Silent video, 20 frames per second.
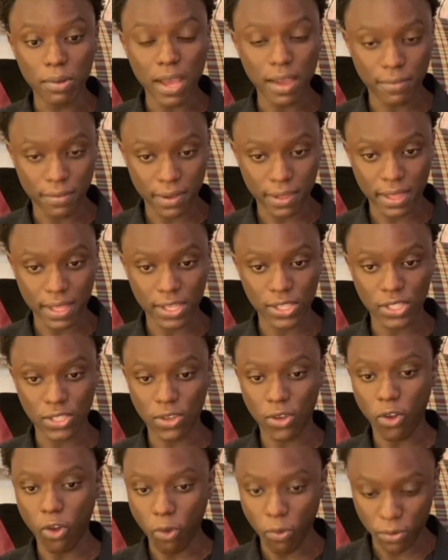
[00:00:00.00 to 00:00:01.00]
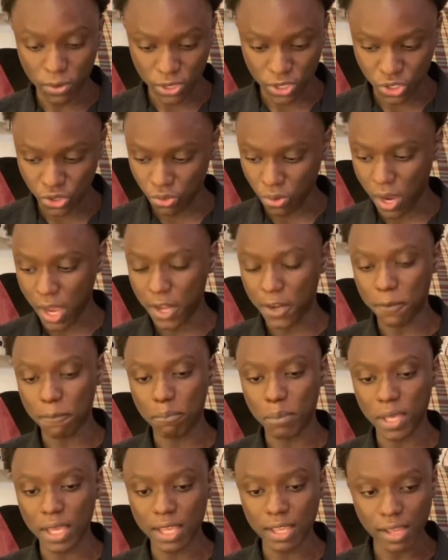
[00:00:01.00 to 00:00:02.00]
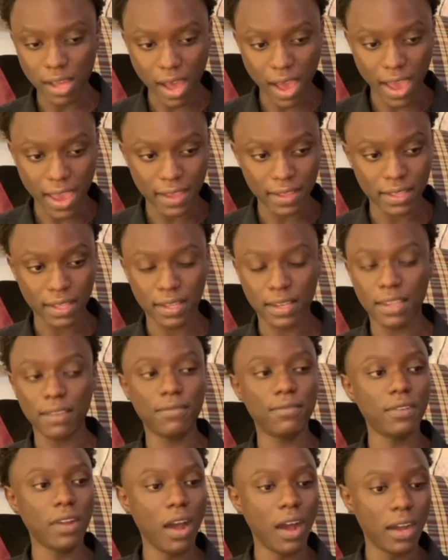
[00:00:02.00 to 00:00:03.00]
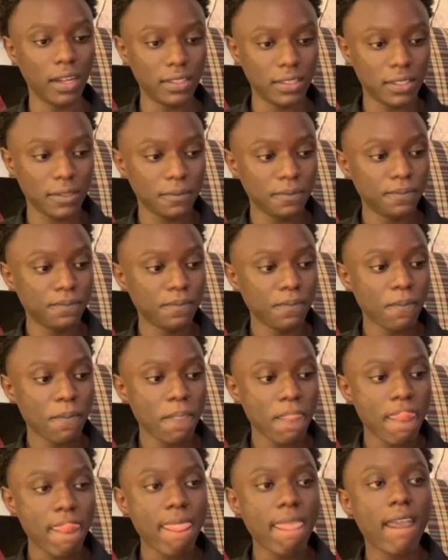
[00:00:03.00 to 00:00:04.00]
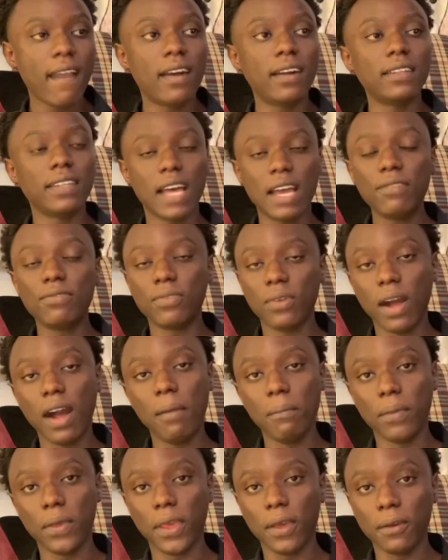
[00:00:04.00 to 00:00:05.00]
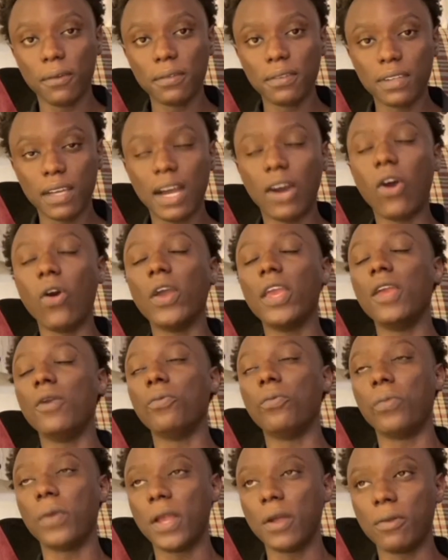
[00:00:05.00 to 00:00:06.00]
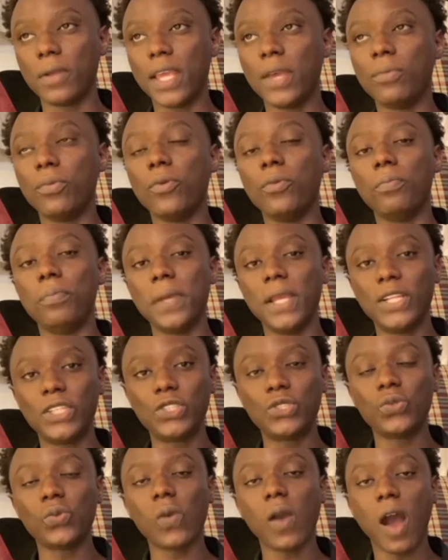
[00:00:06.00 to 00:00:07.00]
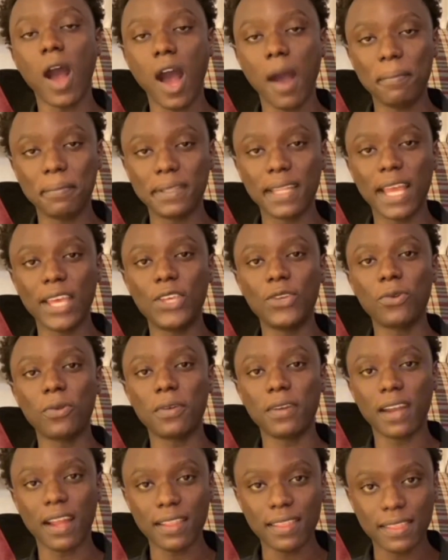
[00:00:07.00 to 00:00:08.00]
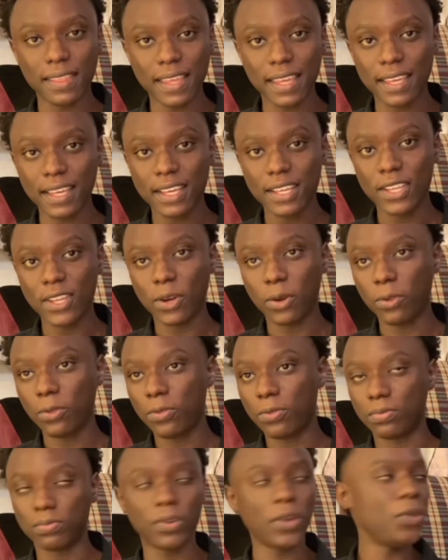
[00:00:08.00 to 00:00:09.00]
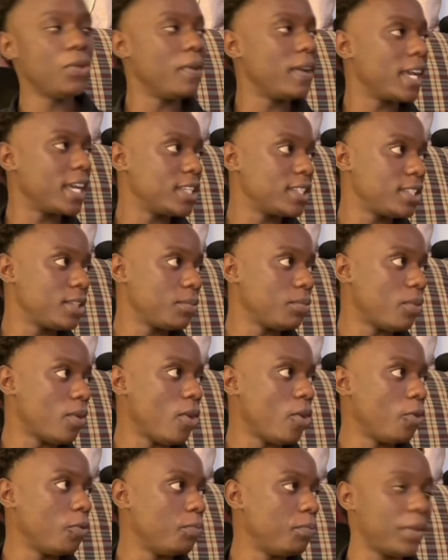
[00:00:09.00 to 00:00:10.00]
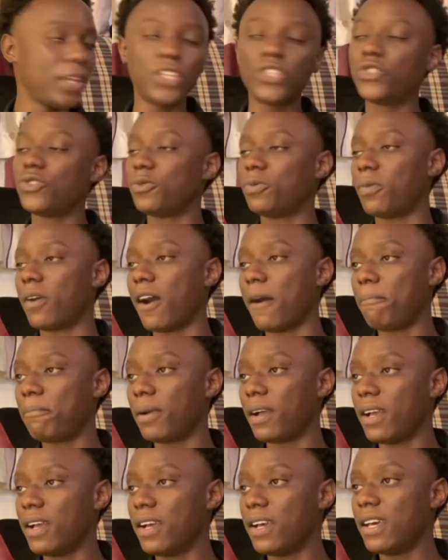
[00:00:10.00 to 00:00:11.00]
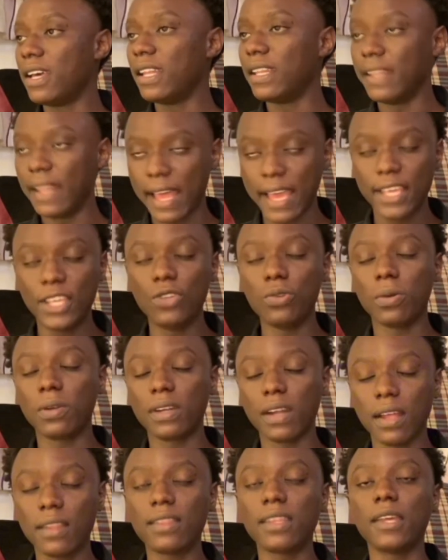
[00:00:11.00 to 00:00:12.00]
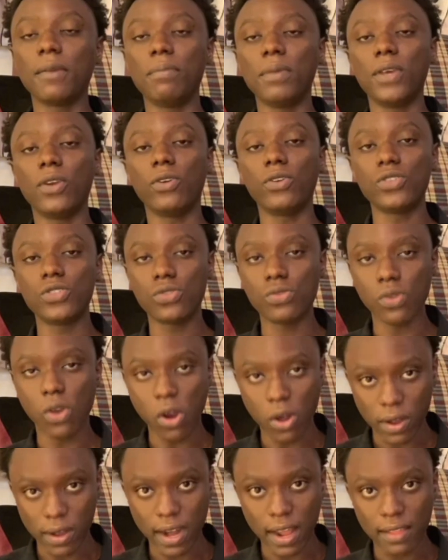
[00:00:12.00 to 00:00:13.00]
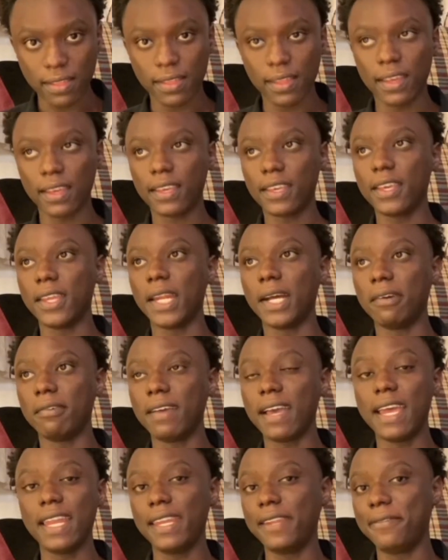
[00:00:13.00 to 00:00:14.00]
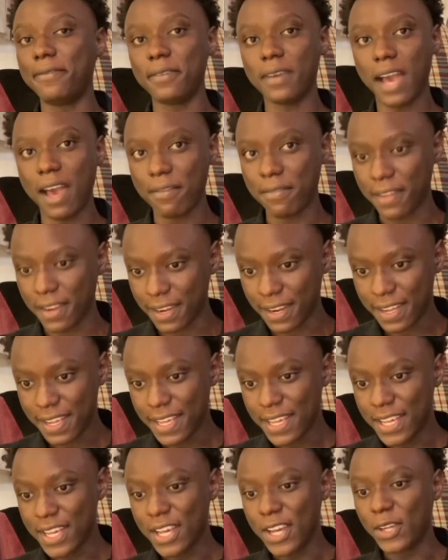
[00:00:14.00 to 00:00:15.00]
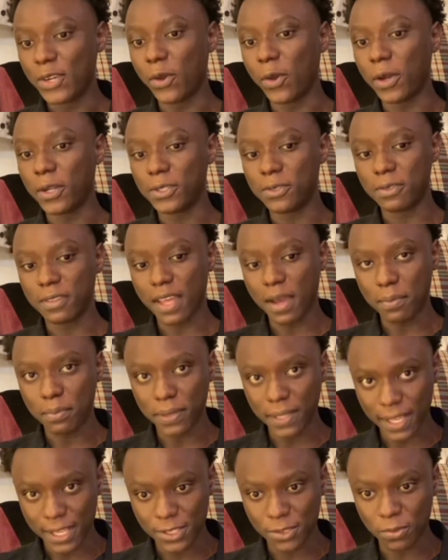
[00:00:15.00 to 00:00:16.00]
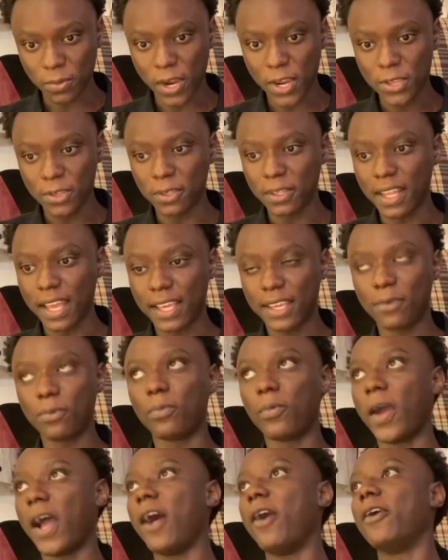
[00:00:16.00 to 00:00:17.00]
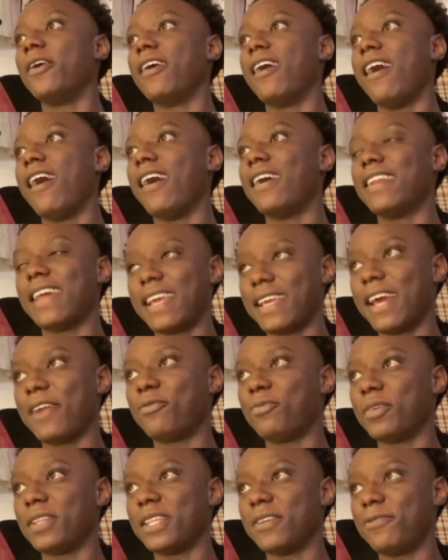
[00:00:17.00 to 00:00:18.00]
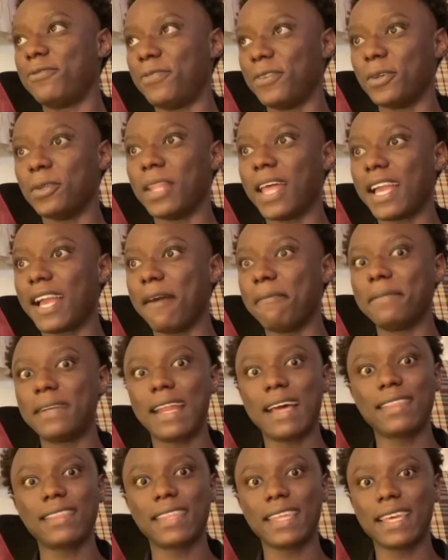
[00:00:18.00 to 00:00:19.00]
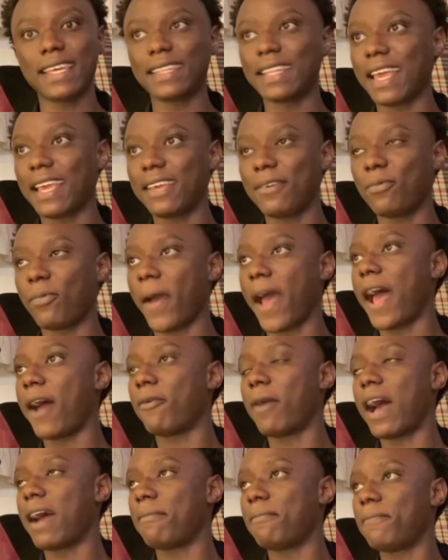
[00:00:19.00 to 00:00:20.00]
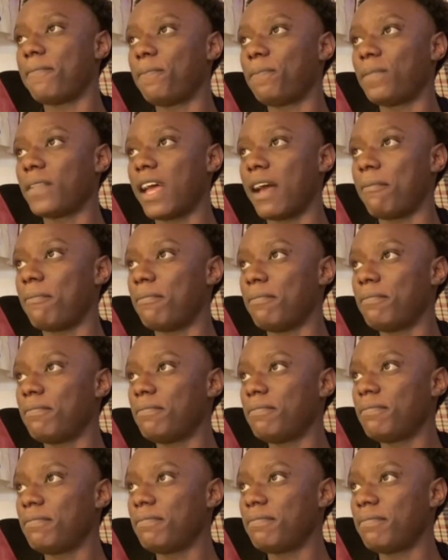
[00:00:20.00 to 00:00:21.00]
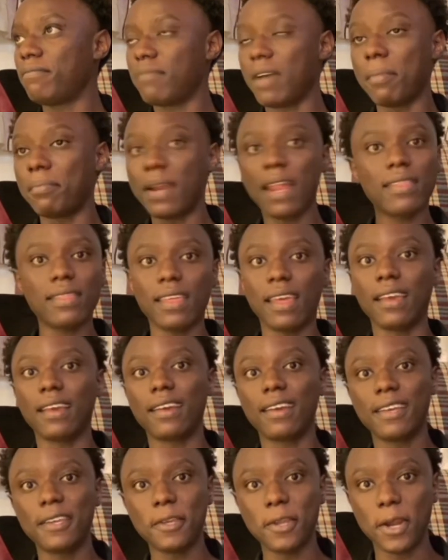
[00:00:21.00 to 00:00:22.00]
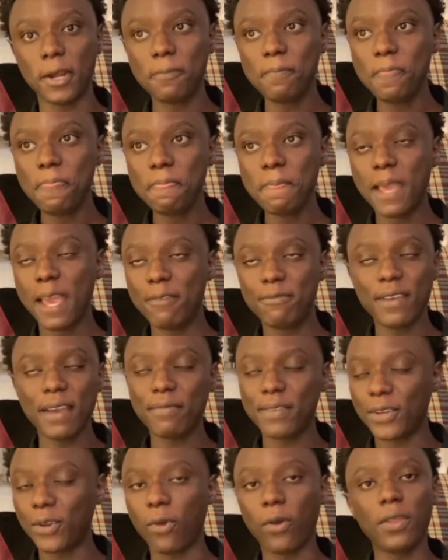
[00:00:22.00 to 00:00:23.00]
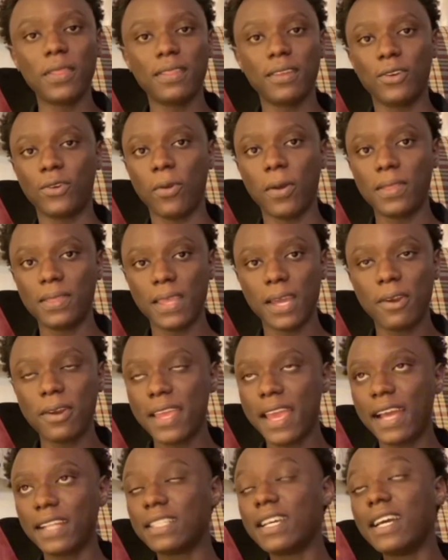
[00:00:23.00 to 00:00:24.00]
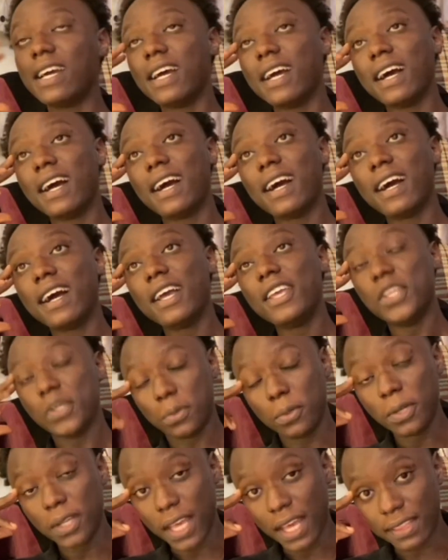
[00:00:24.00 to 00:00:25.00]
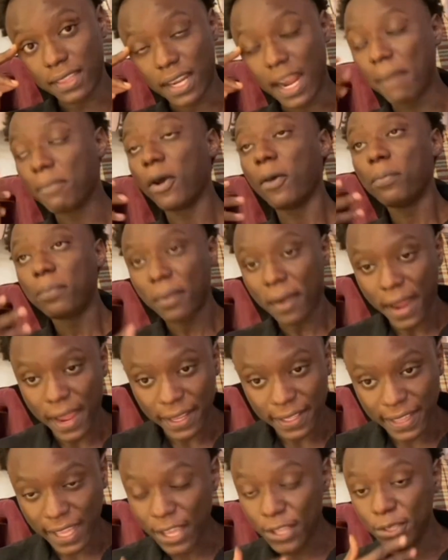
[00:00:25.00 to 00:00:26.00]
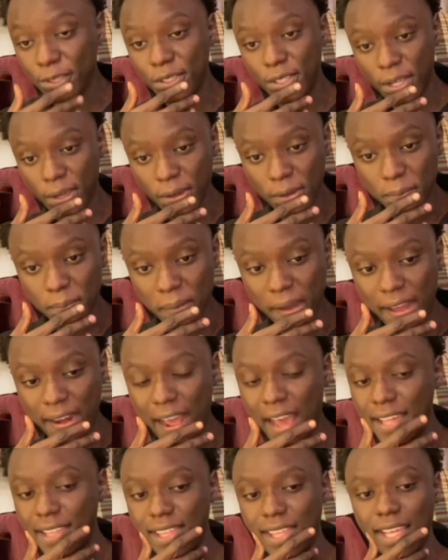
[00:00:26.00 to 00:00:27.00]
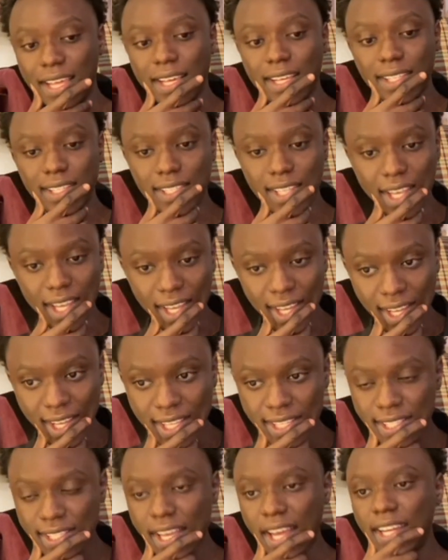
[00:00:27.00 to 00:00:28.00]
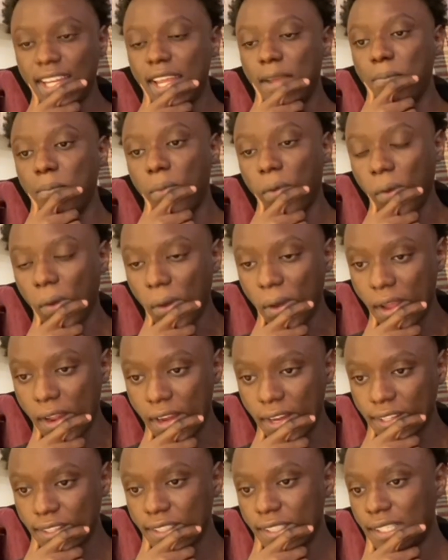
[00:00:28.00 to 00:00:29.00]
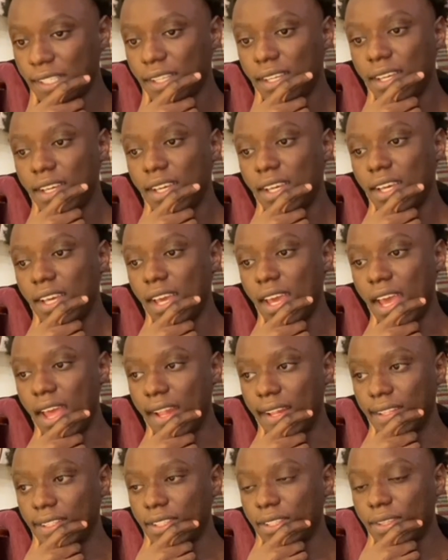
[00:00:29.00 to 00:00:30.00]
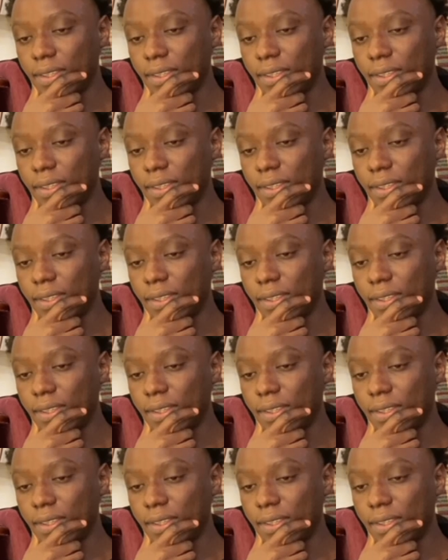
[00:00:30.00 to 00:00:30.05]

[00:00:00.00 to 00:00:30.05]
everything. So always try to be kind. And if not, life will humble you. Oh, it will. It will beat you up like you're nothing. Throw you against the wall, beat you up like you're nothing because you are nothing. And if you haven't gone to that place where you're like, well, God, I really feel like I'm nothing. Like, wow, I'm nothing. If you haven't gone there yet, you will get there. I'm not praying that you do, but I think it's an important and